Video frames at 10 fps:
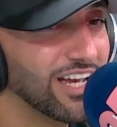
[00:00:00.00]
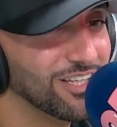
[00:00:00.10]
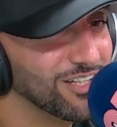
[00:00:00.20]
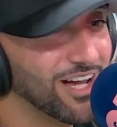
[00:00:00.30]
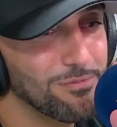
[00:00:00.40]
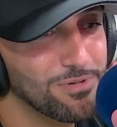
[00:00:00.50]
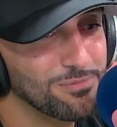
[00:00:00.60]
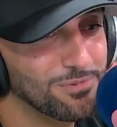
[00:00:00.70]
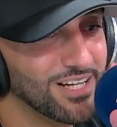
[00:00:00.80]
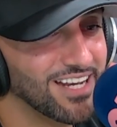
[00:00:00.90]
can unite
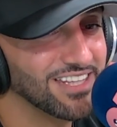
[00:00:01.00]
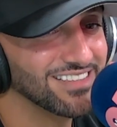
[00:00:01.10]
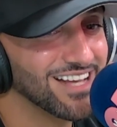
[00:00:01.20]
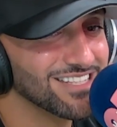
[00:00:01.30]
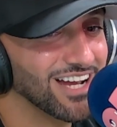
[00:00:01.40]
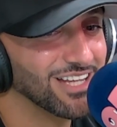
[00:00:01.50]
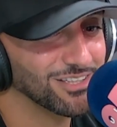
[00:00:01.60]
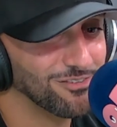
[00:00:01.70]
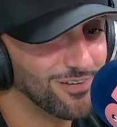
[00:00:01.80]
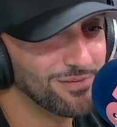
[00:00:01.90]
people. And I think that's kind of
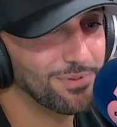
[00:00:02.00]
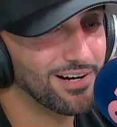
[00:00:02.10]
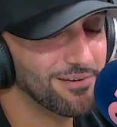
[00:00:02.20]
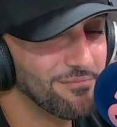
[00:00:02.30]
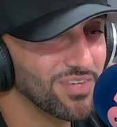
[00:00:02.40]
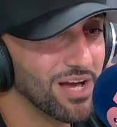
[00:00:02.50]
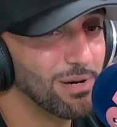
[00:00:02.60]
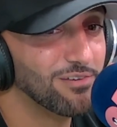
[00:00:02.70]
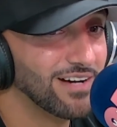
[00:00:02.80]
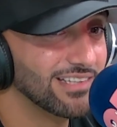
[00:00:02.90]
like the fun part
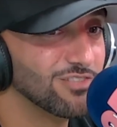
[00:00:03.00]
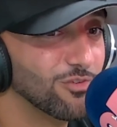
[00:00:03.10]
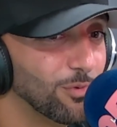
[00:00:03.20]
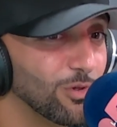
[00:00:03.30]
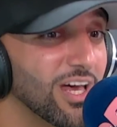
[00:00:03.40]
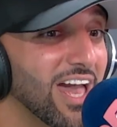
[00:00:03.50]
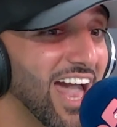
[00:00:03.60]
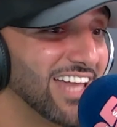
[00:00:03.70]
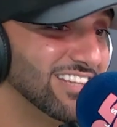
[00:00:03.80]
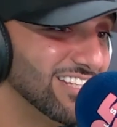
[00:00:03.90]
about fantasy football.
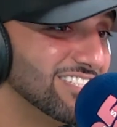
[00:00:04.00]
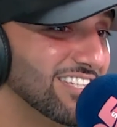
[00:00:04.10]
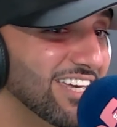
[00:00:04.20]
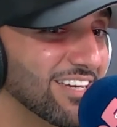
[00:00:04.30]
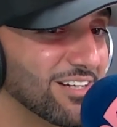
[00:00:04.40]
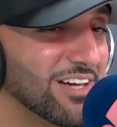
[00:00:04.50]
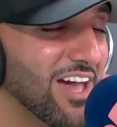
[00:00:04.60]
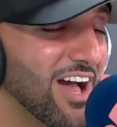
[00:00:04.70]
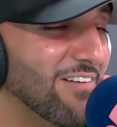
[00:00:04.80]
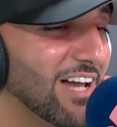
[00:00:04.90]
And this year,
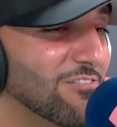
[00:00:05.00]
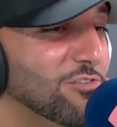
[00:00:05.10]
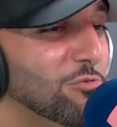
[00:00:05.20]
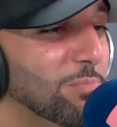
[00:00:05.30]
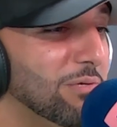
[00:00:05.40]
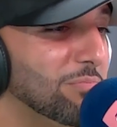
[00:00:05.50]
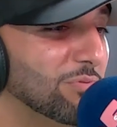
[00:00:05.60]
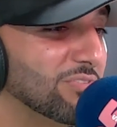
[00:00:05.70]
I've had a few people